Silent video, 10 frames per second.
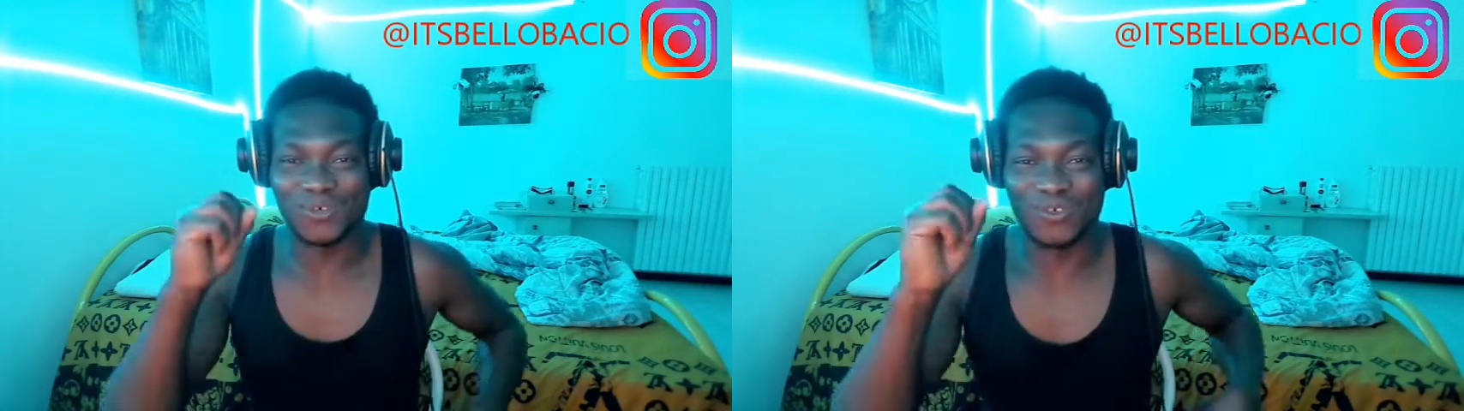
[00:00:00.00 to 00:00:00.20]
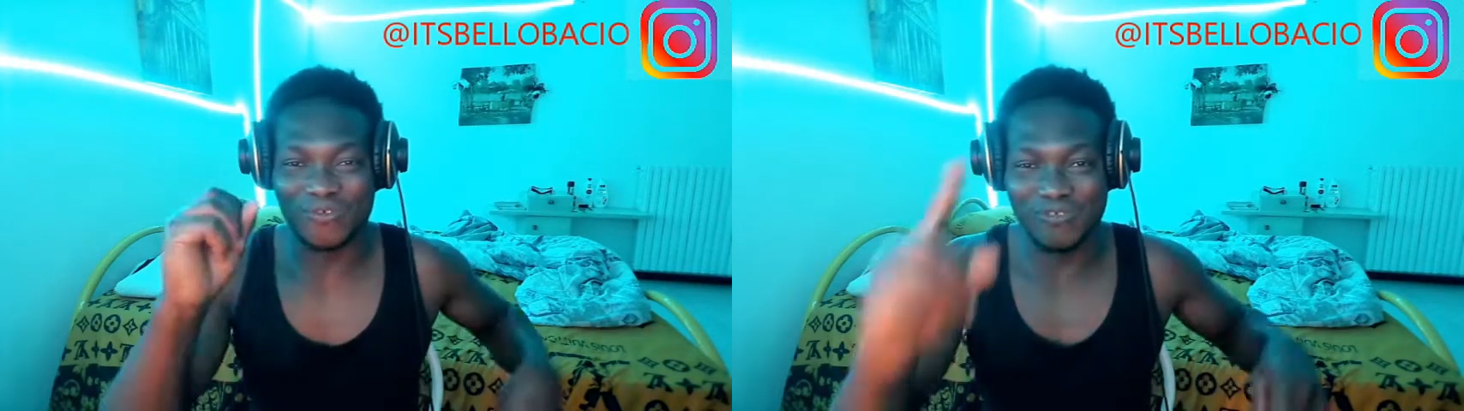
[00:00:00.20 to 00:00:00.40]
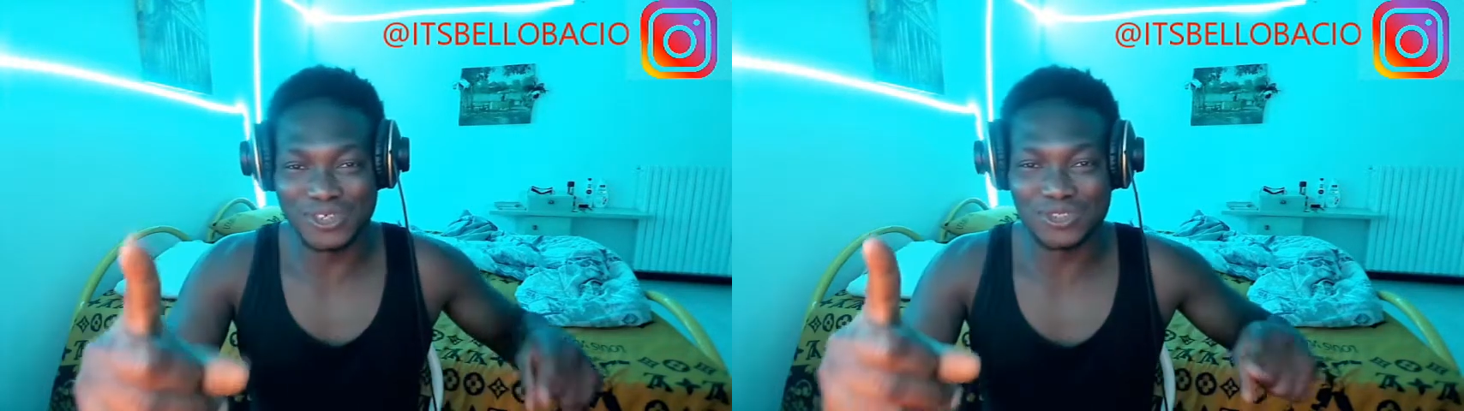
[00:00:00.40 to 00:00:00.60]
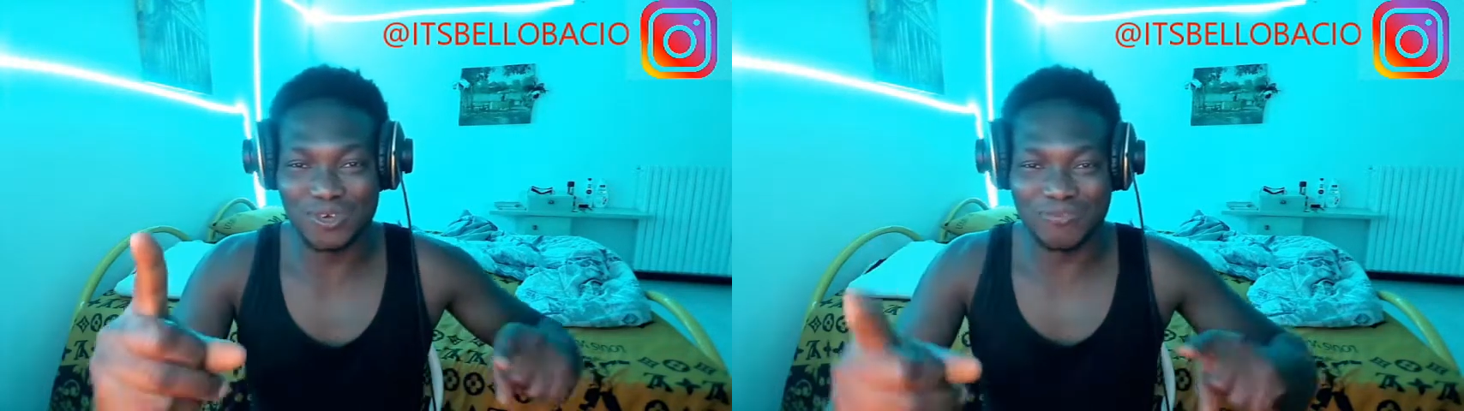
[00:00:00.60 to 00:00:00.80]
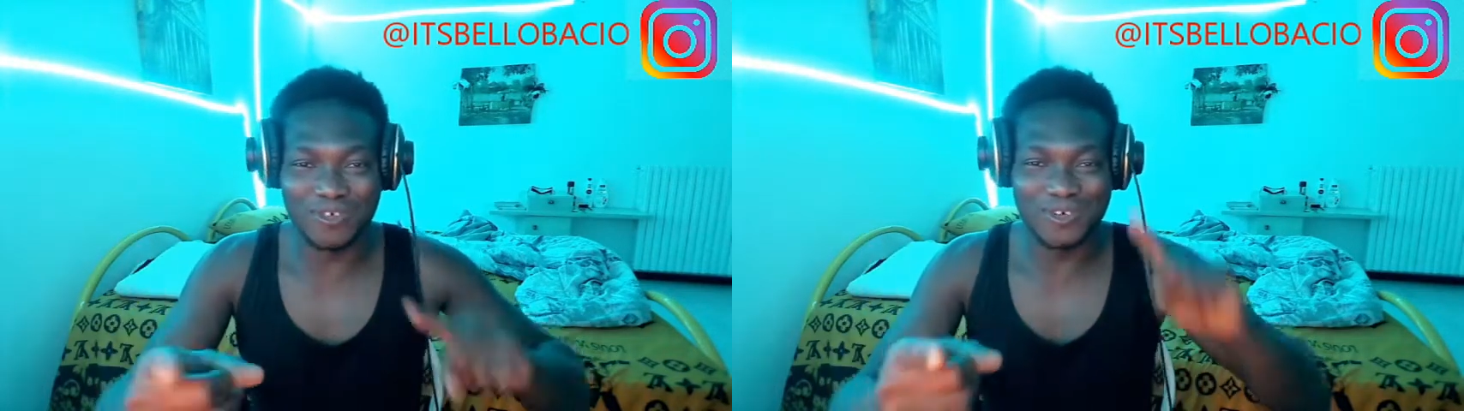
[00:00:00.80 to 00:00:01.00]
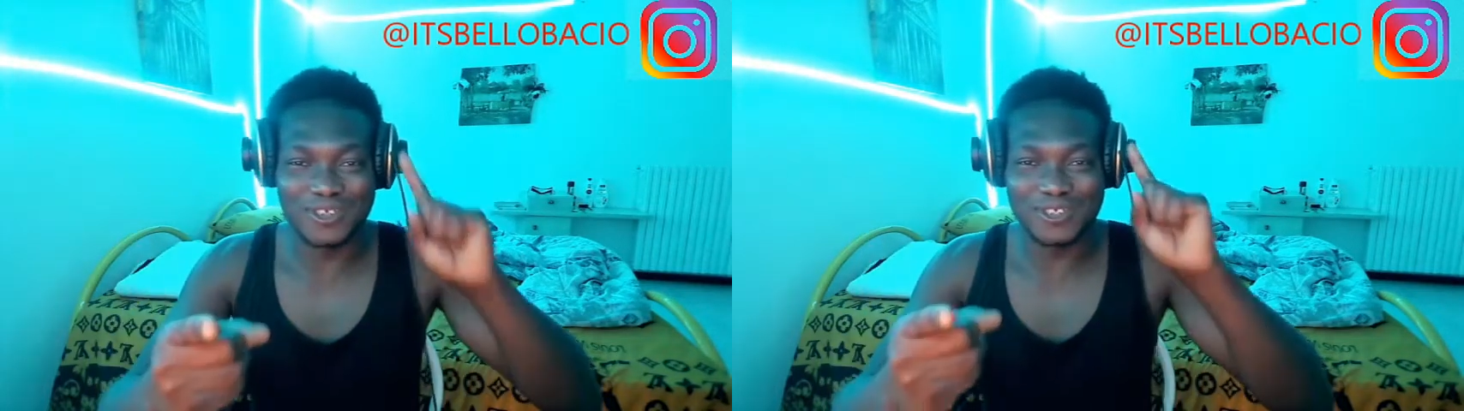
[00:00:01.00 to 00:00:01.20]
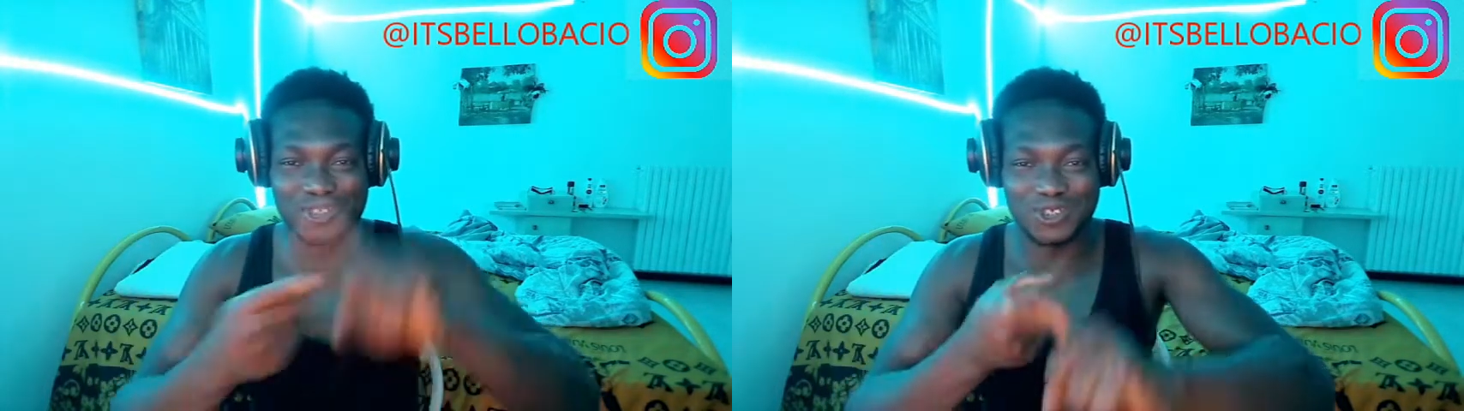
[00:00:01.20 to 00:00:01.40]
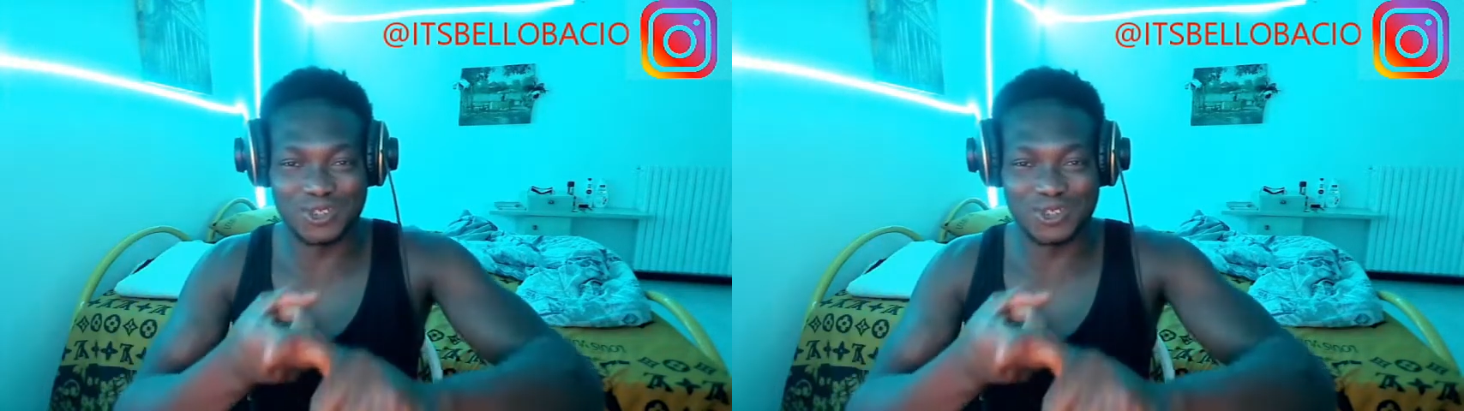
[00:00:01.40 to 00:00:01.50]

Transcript: First of all, she's